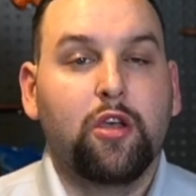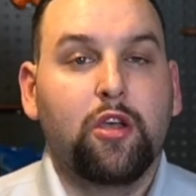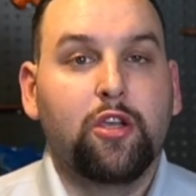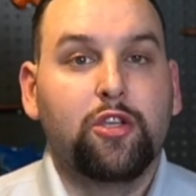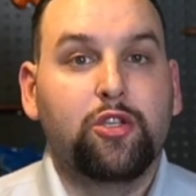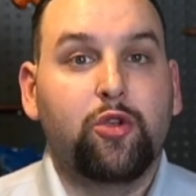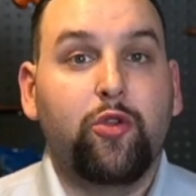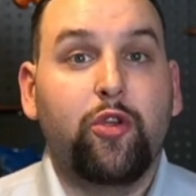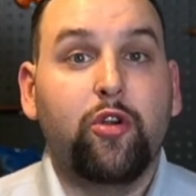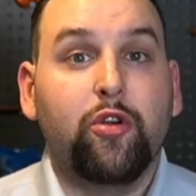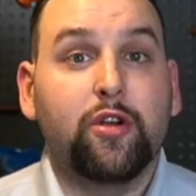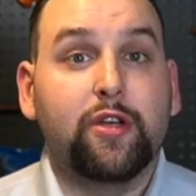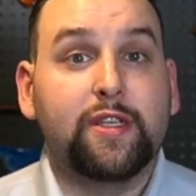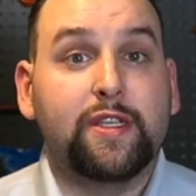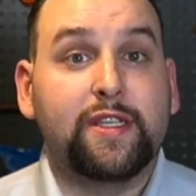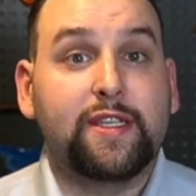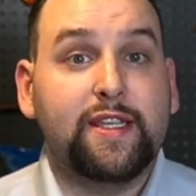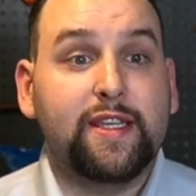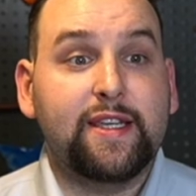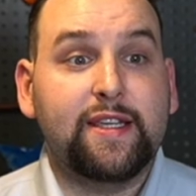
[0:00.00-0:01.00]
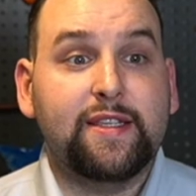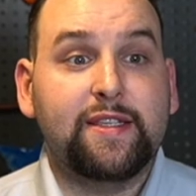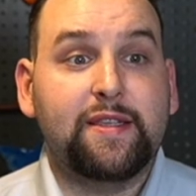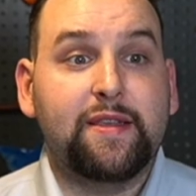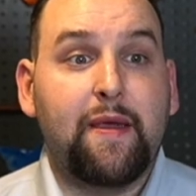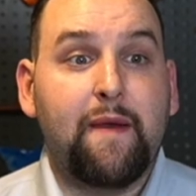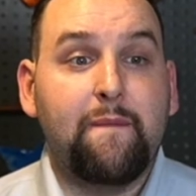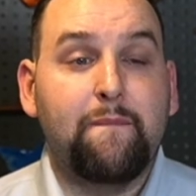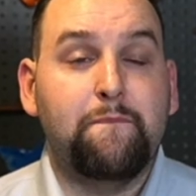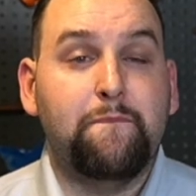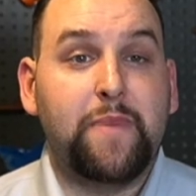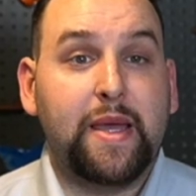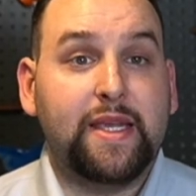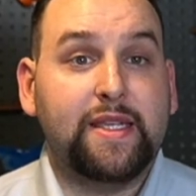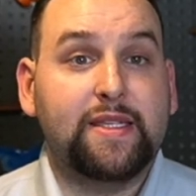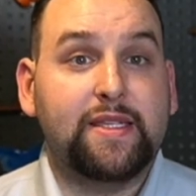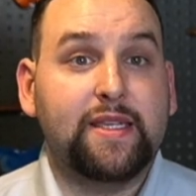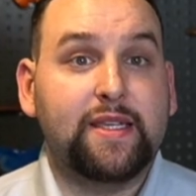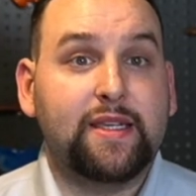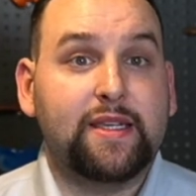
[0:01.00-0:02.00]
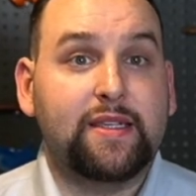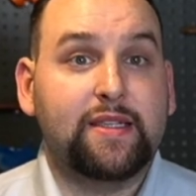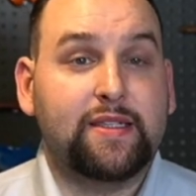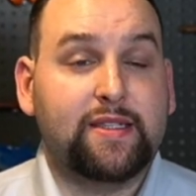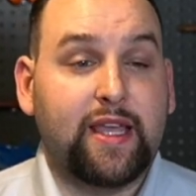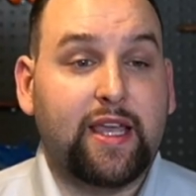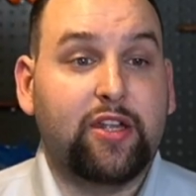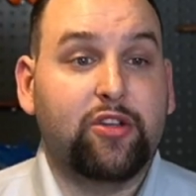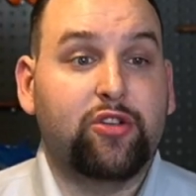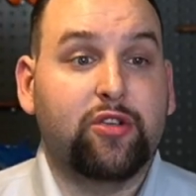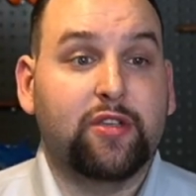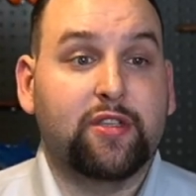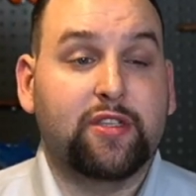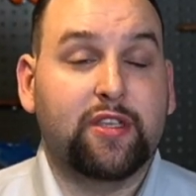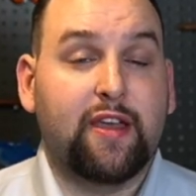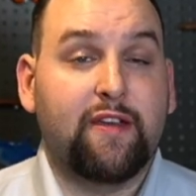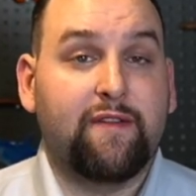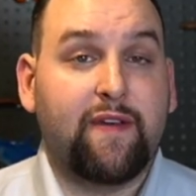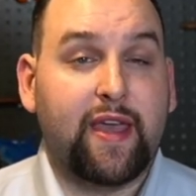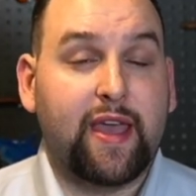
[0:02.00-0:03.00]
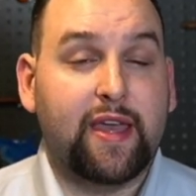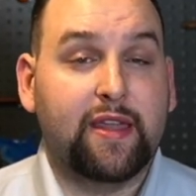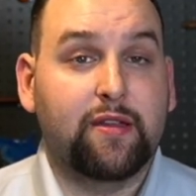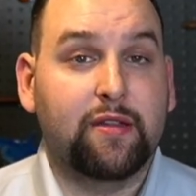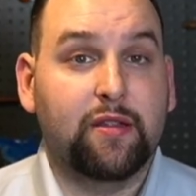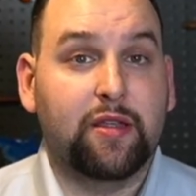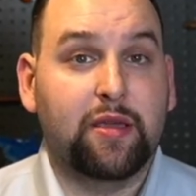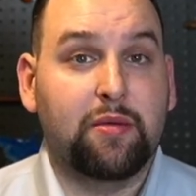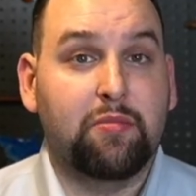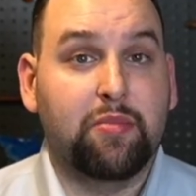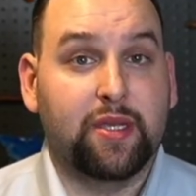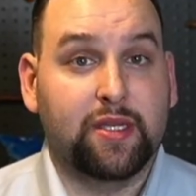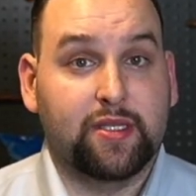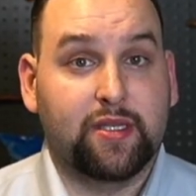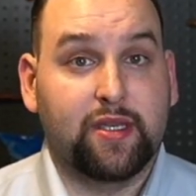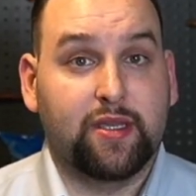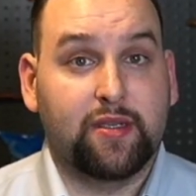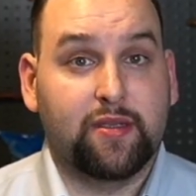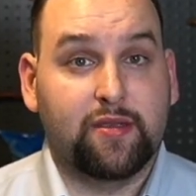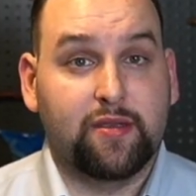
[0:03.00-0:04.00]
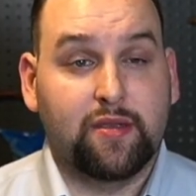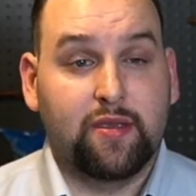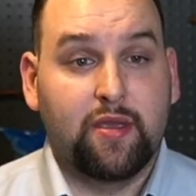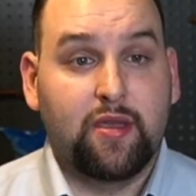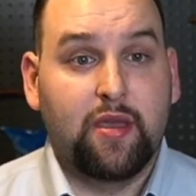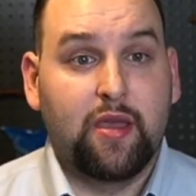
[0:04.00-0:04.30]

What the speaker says: So there are 6 basic stages of handling business.